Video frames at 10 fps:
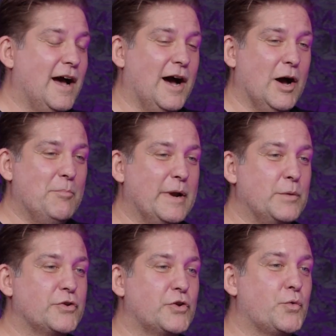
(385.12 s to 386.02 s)
uh, but
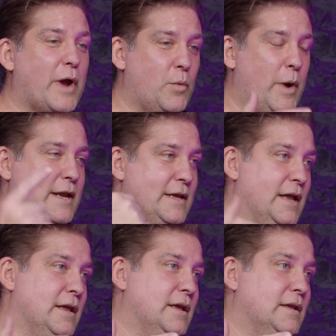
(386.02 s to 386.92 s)
it was a great way to
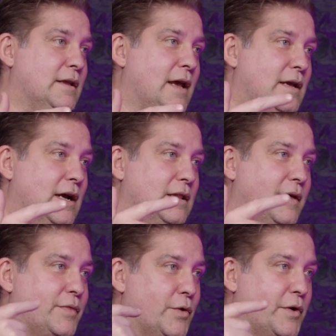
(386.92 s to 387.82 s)
get in at kind of
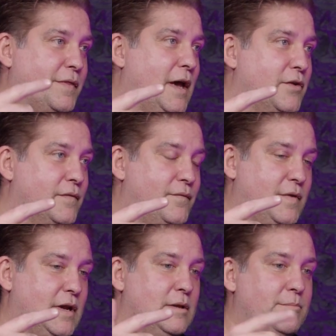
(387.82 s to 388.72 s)
like thirty thousand
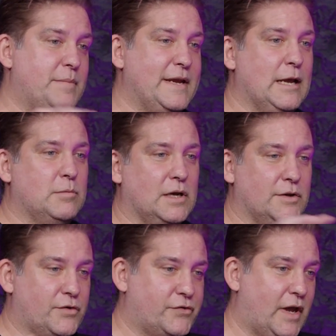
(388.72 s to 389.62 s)
feet and being able to
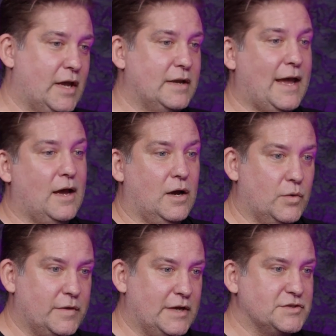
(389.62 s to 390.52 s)
understand
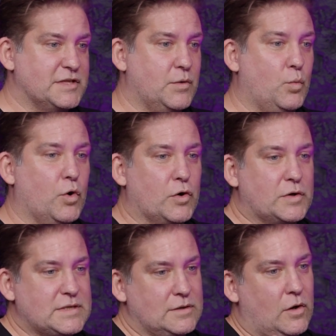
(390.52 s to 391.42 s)
how the agency
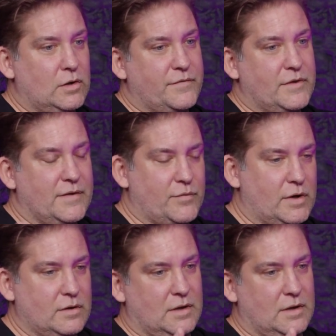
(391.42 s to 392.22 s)
works and all of the different.